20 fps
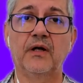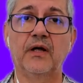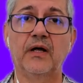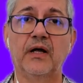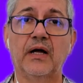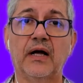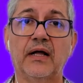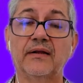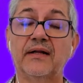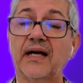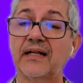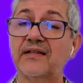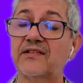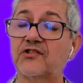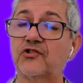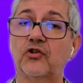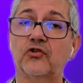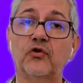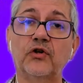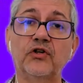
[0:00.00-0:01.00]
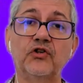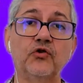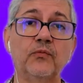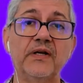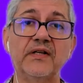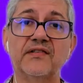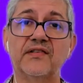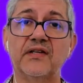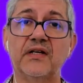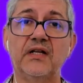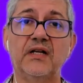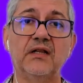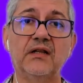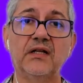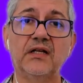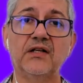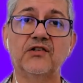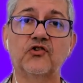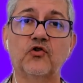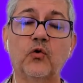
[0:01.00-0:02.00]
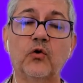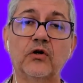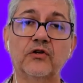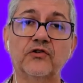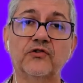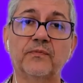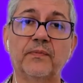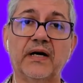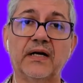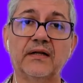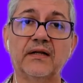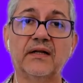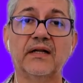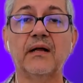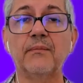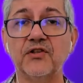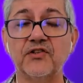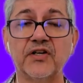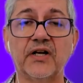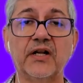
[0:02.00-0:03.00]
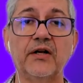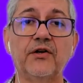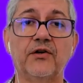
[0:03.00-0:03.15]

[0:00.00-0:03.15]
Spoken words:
That's not going to be seen in this course, but let me tell you.